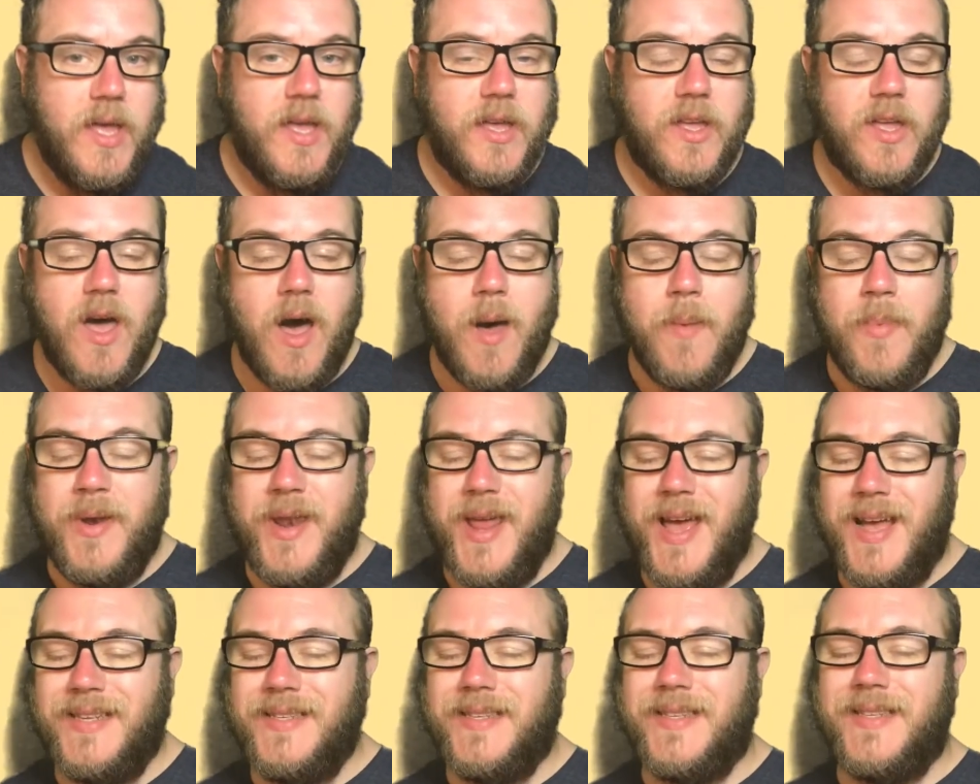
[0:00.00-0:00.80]
Carbon
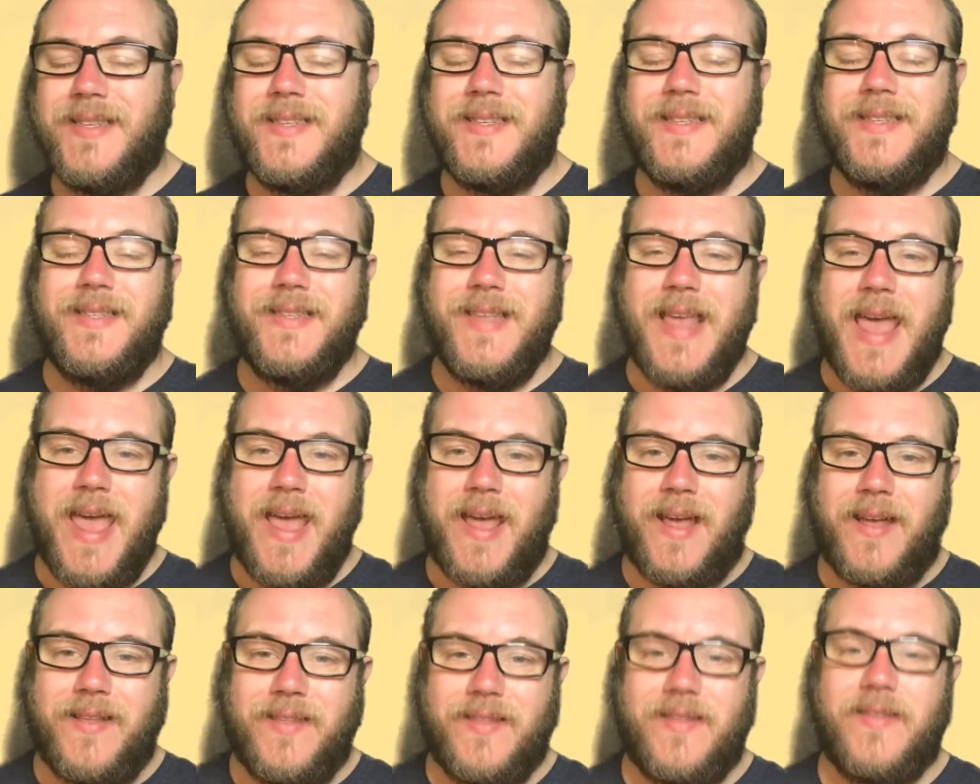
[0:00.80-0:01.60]
has
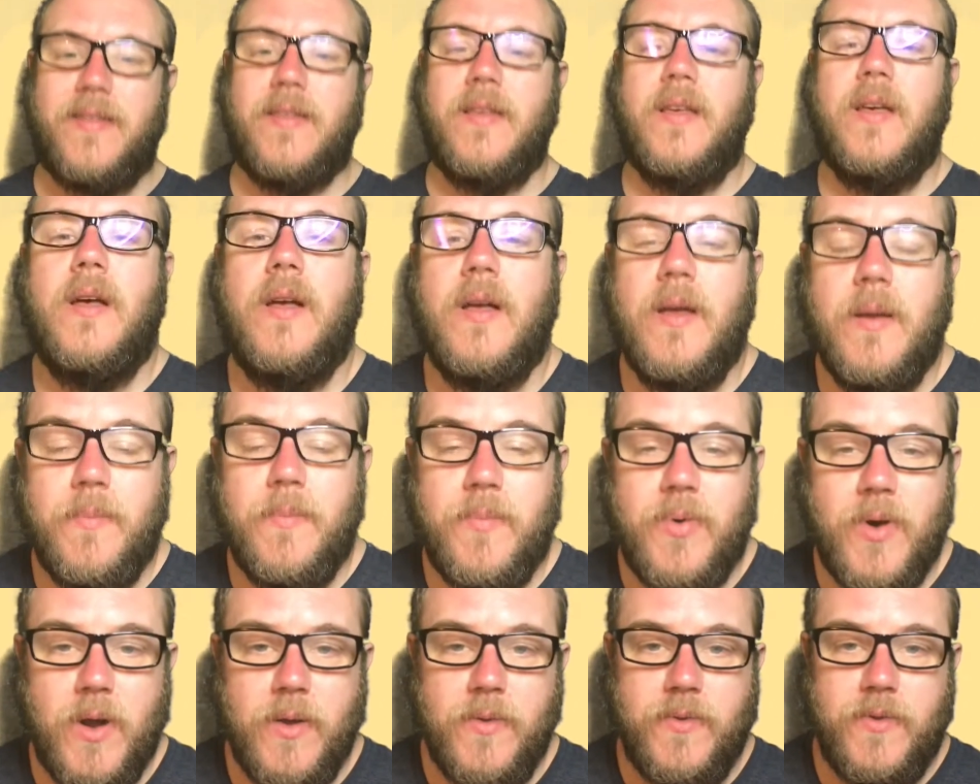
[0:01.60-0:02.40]
6
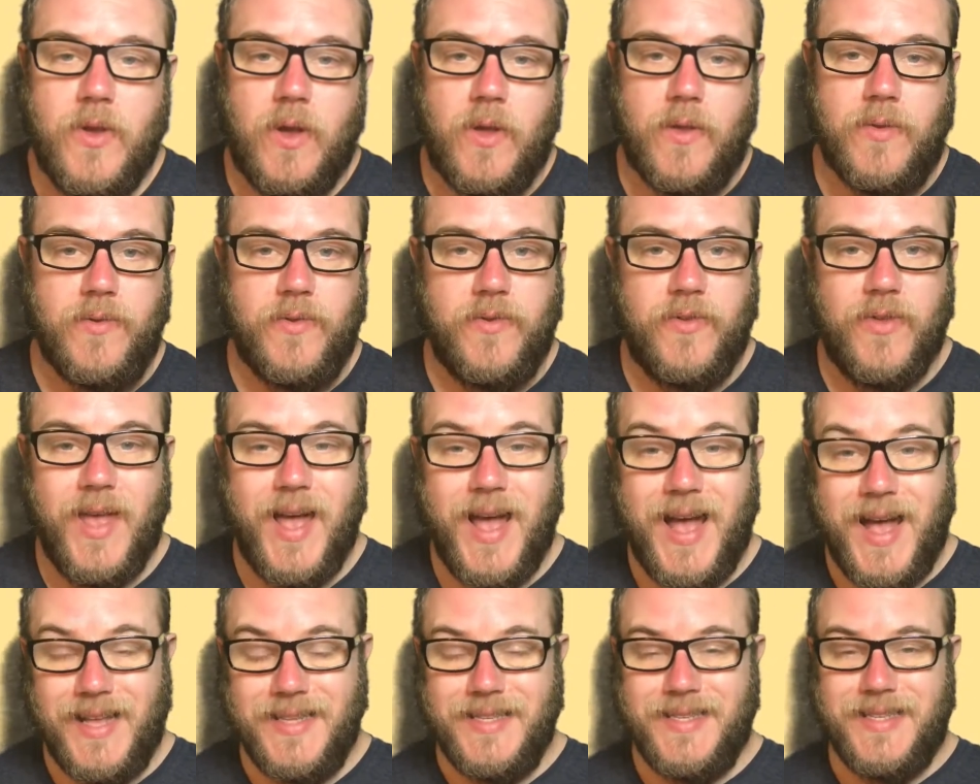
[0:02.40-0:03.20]
protons
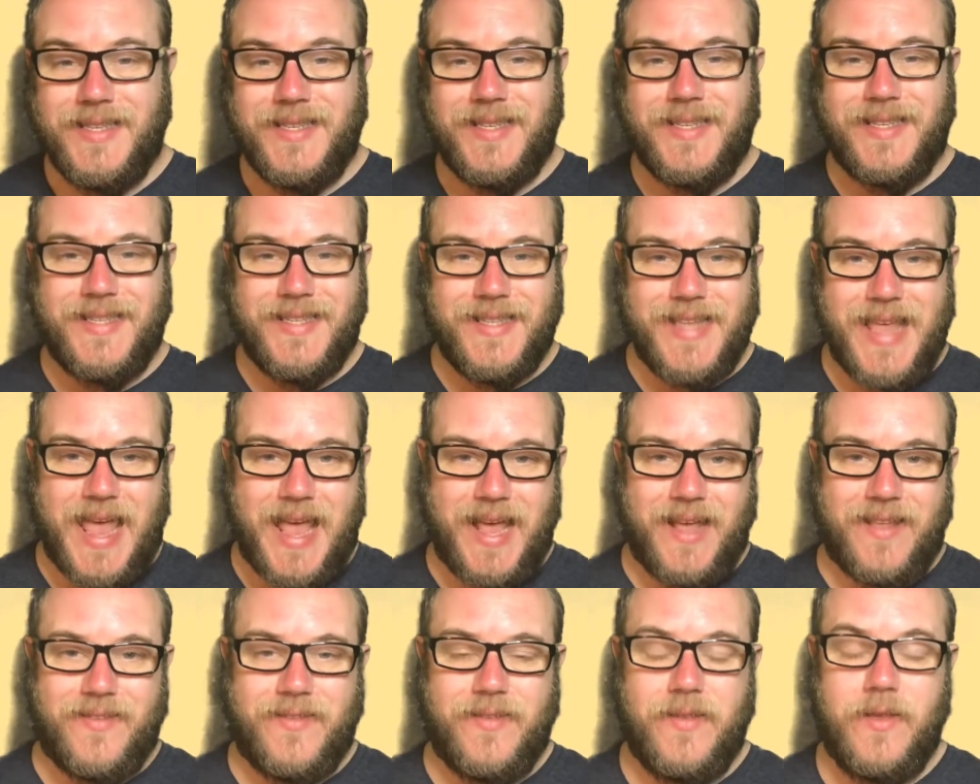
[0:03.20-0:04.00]
and
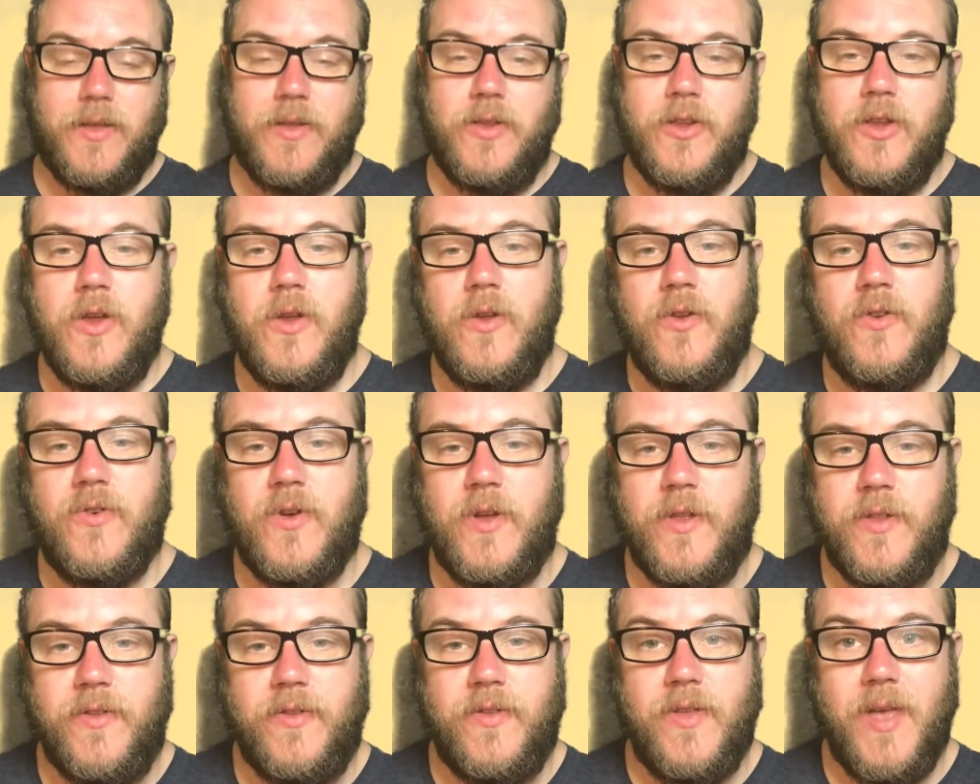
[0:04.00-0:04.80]
6
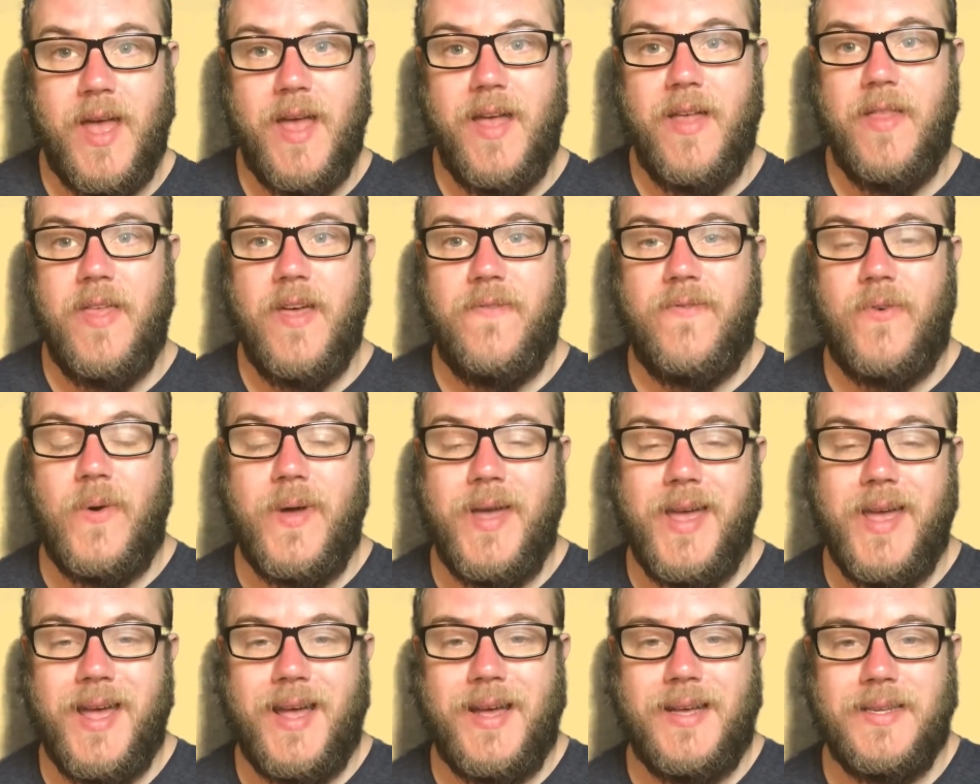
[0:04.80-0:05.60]
neutrons. Therefore,
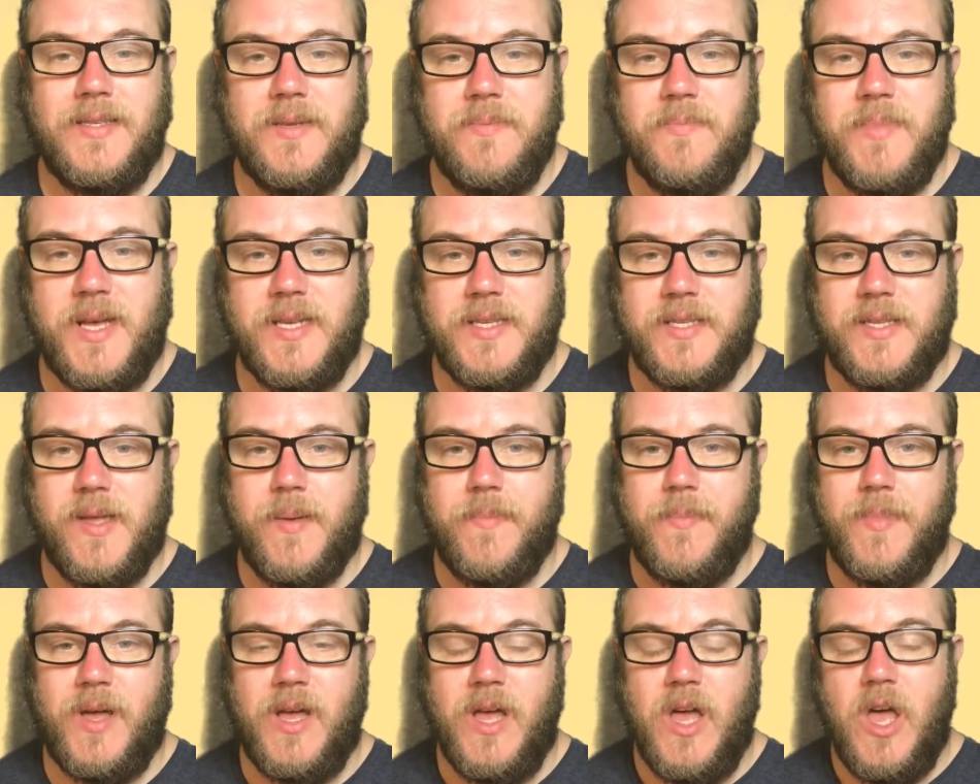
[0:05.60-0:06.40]
it has a mass
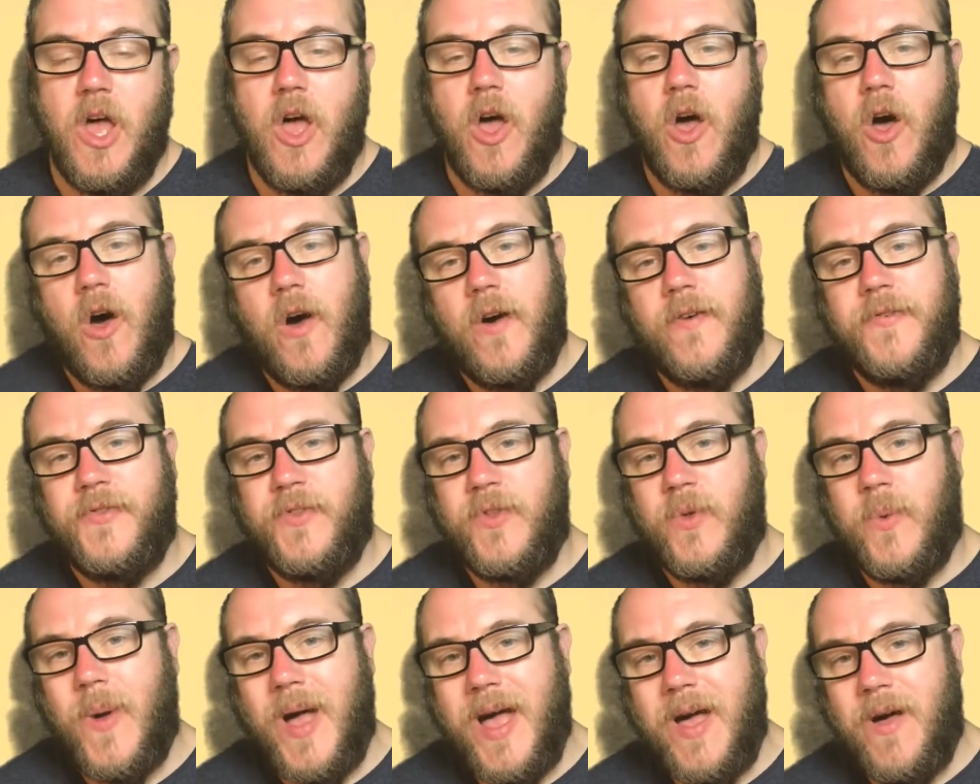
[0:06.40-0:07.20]
number of
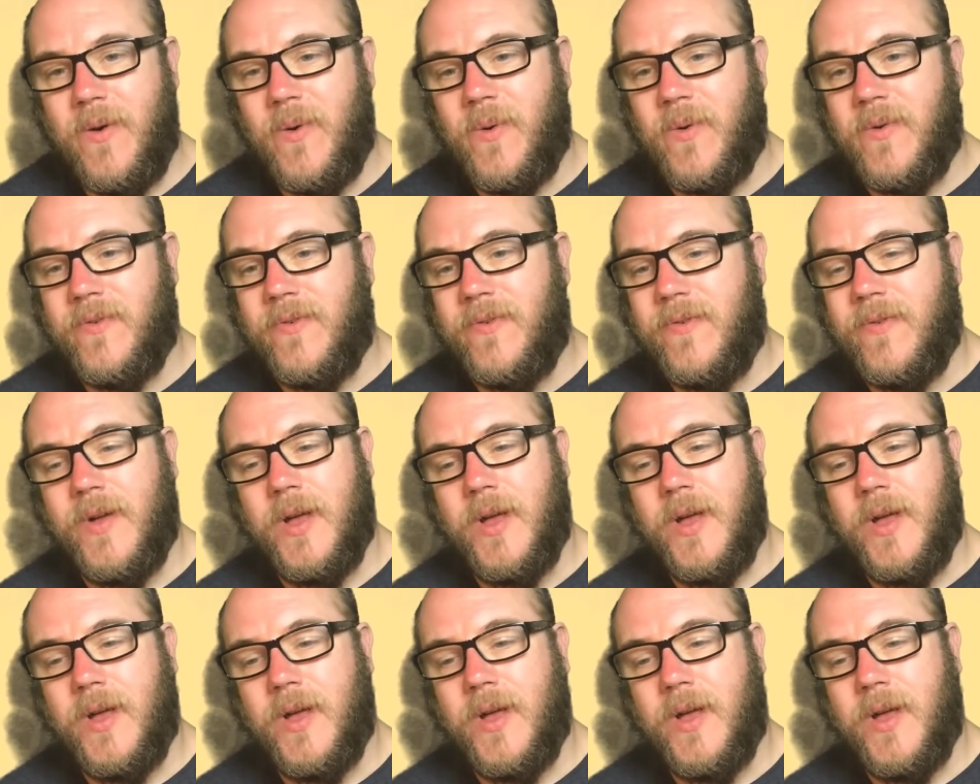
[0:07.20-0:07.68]
12.